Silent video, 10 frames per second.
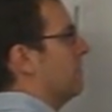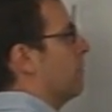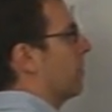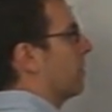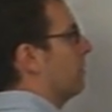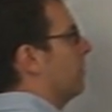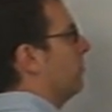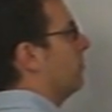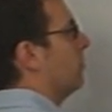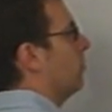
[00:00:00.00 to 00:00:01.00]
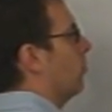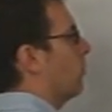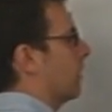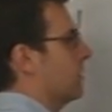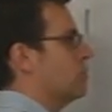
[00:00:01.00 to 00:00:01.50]
of them are girls,
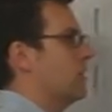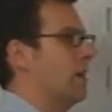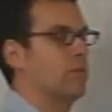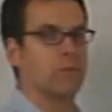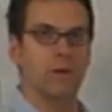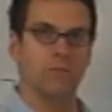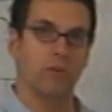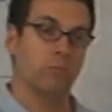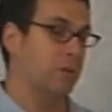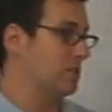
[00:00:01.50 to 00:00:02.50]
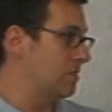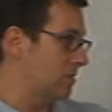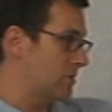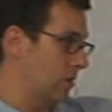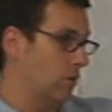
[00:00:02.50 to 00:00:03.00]
we're going to shade 3 of those pieces,
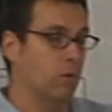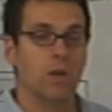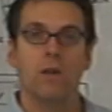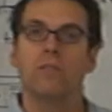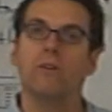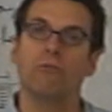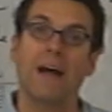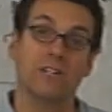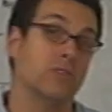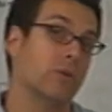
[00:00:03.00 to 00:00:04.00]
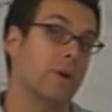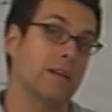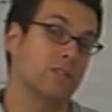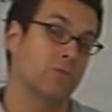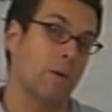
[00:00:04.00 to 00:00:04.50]
so the fraction
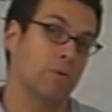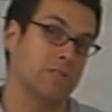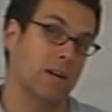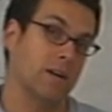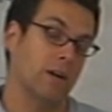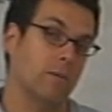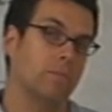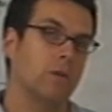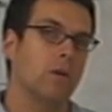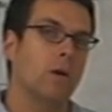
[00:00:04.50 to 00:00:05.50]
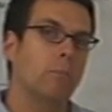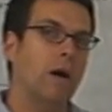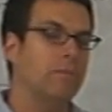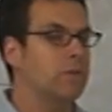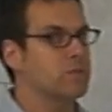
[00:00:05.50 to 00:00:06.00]
3/8 is represented here.
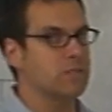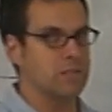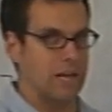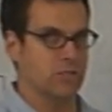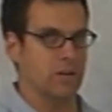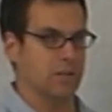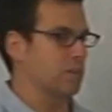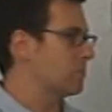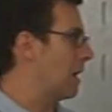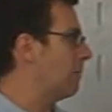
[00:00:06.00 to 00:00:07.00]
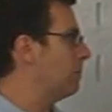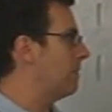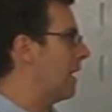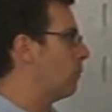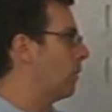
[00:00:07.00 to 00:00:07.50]
But there's a slight trick to this problem
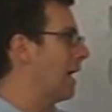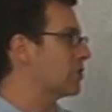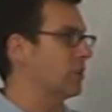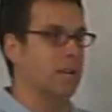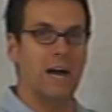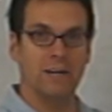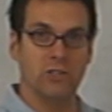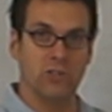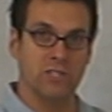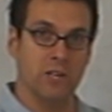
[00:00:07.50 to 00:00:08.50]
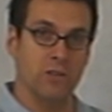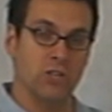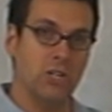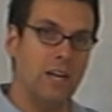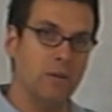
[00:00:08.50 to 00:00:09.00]
in that we're actually not interested in the
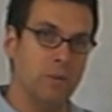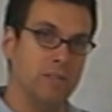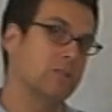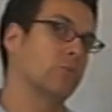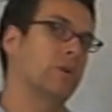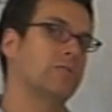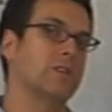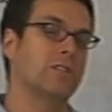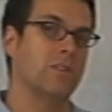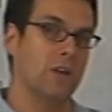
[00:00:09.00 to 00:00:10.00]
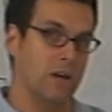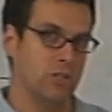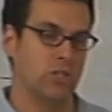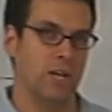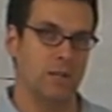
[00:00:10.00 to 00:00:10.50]
shaded pieces, we're interested in the
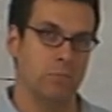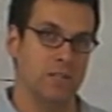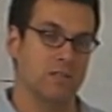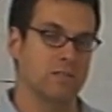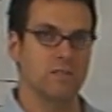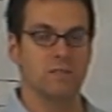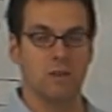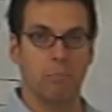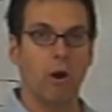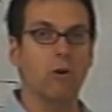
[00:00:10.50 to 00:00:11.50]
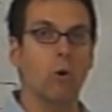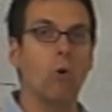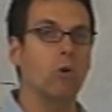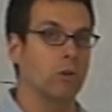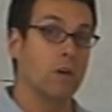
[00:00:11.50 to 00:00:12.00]
unshaded pieces. This is a
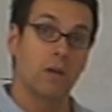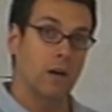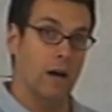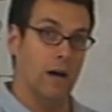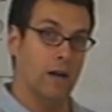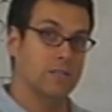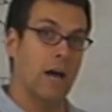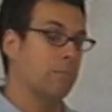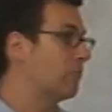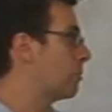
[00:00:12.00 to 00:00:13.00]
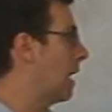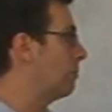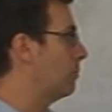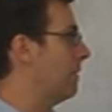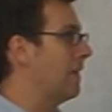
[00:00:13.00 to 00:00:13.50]
part-whole type of
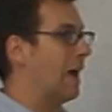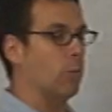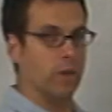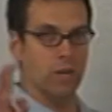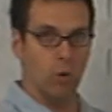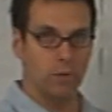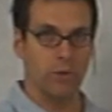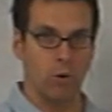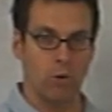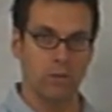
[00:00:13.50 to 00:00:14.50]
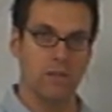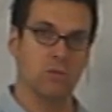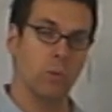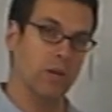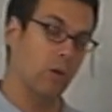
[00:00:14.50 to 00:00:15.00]
problem in that we know what the whole is,
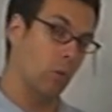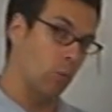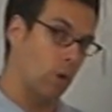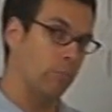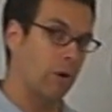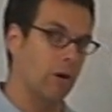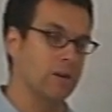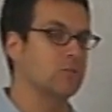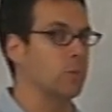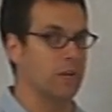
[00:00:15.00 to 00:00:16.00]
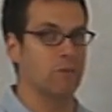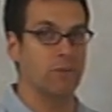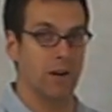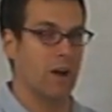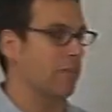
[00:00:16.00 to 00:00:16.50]
we know what one part is, we need to
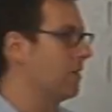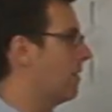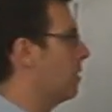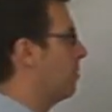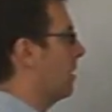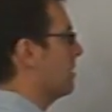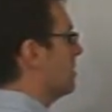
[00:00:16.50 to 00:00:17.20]
figure out the other part.